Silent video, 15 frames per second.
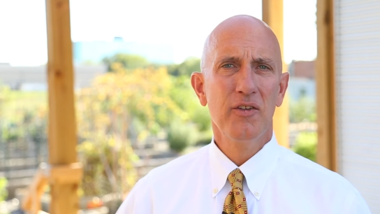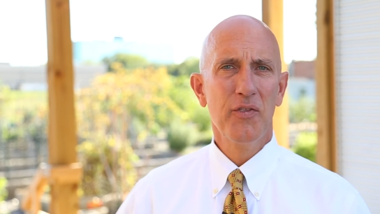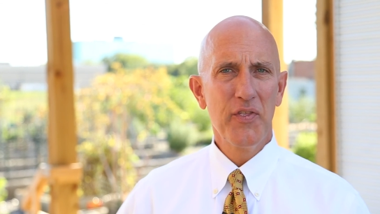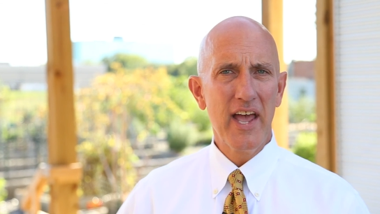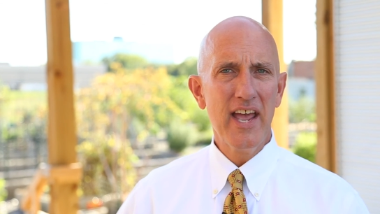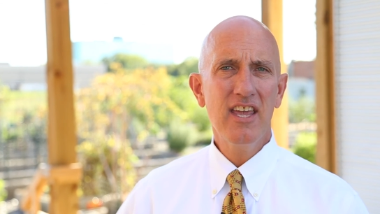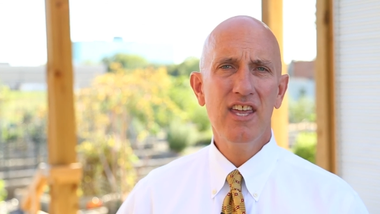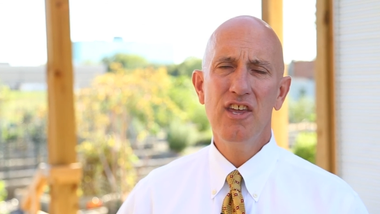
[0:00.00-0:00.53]
So
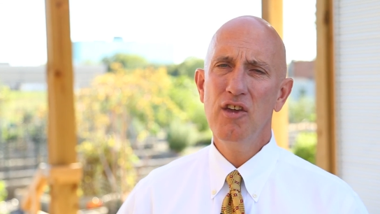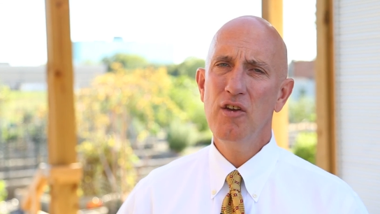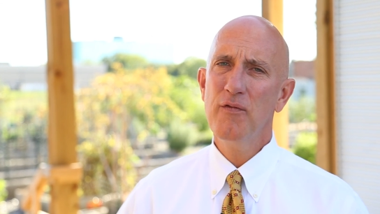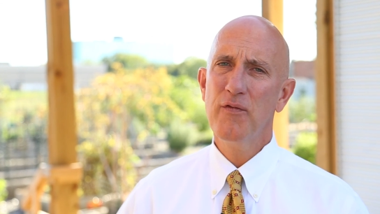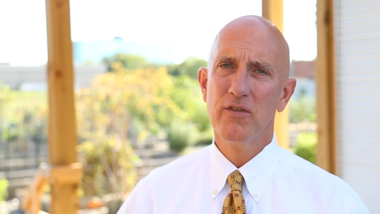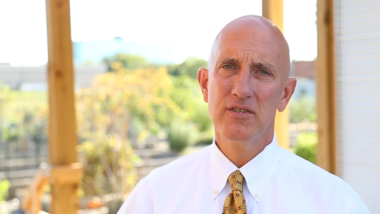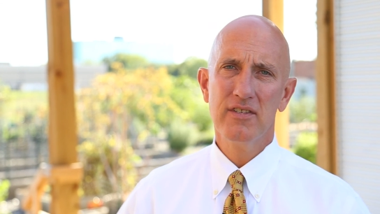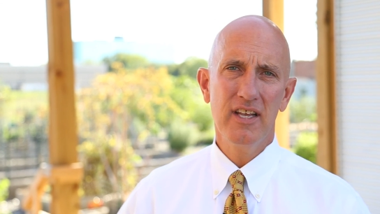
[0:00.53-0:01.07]
thank you
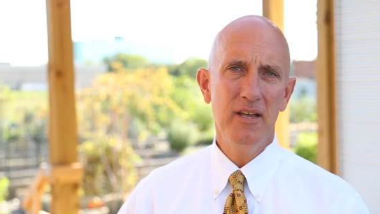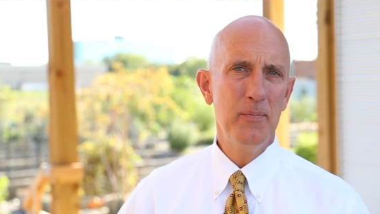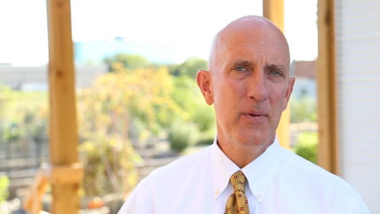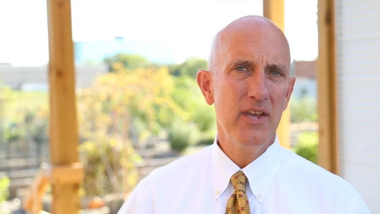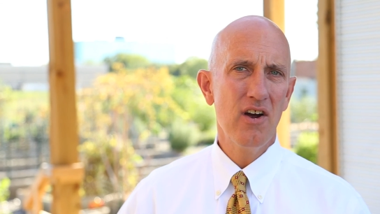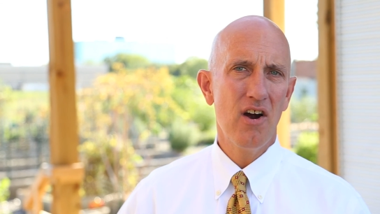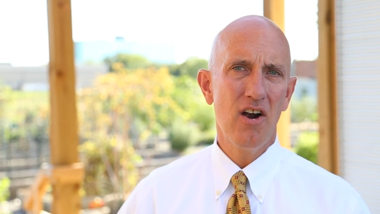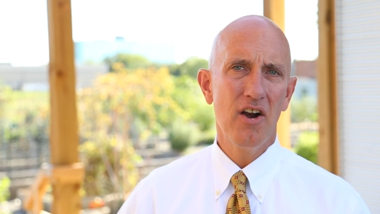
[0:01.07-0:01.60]
for
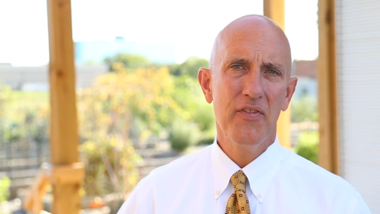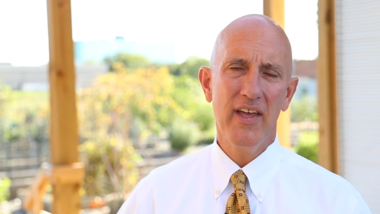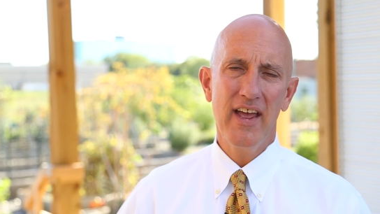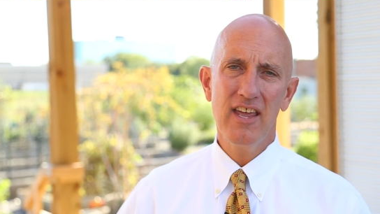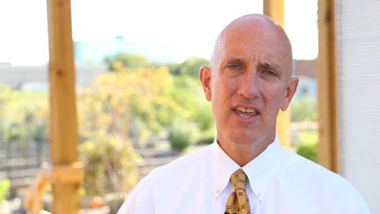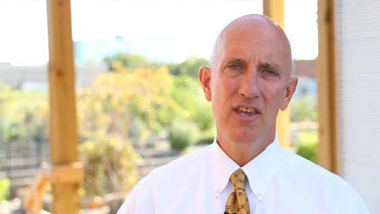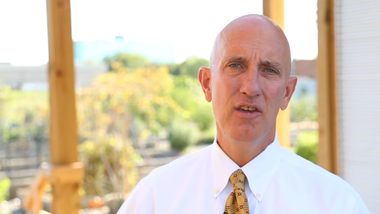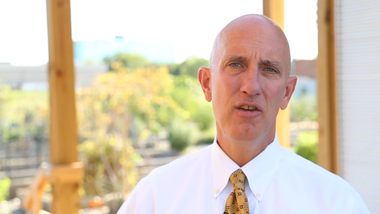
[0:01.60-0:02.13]
CPR.
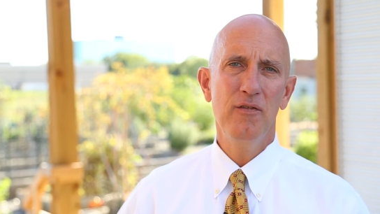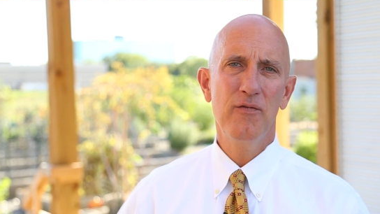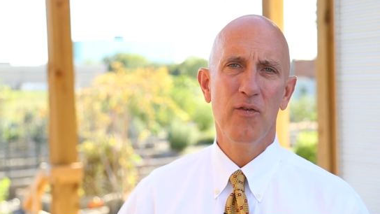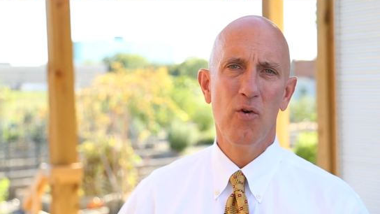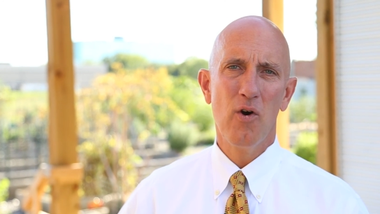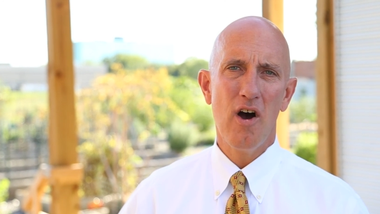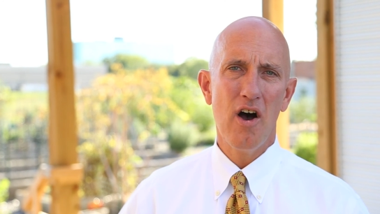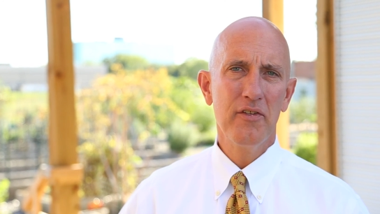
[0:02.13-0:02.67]
Thank you
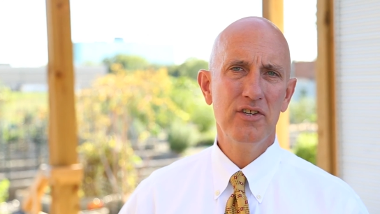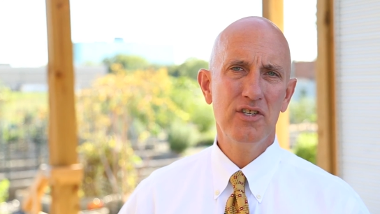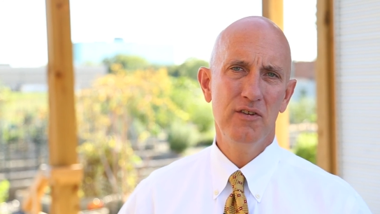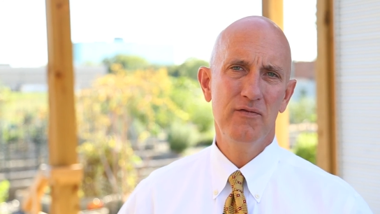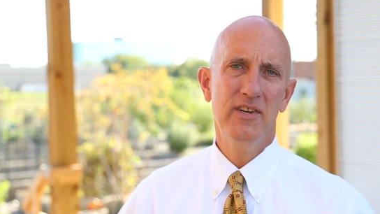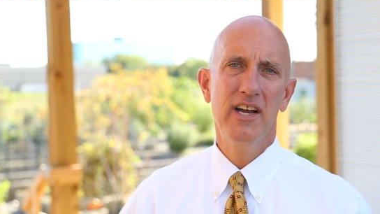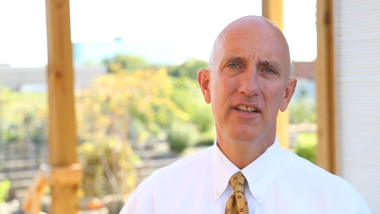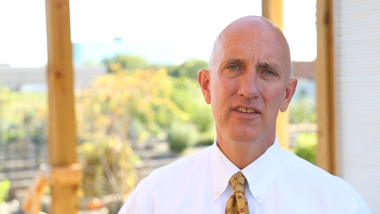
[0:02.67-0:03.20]
for all that
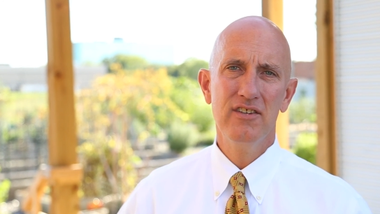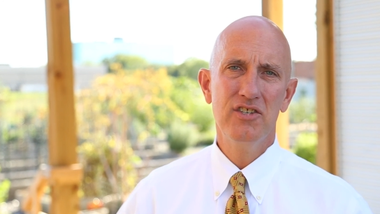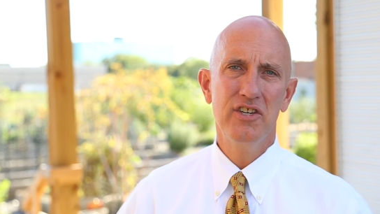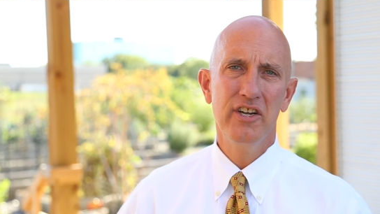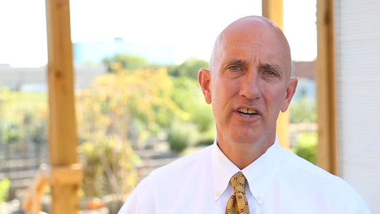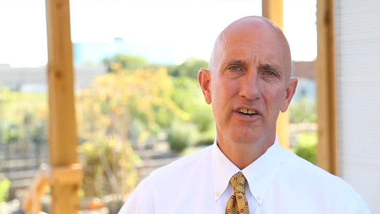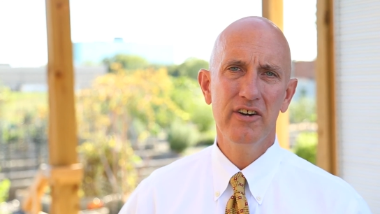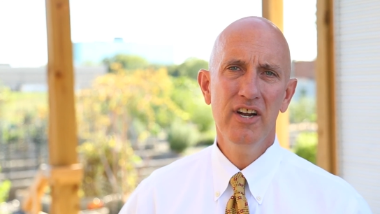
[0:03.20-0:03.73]
you've done
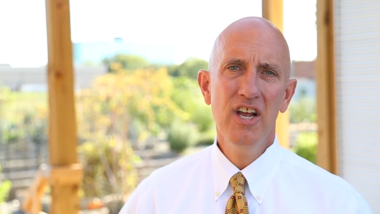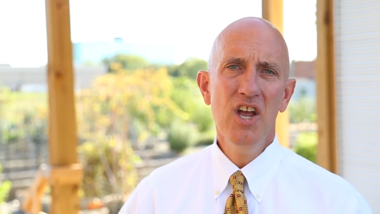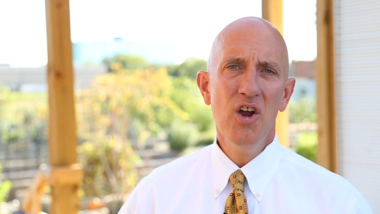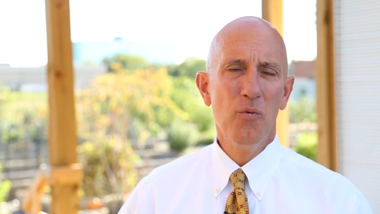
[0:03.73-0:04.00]
this year.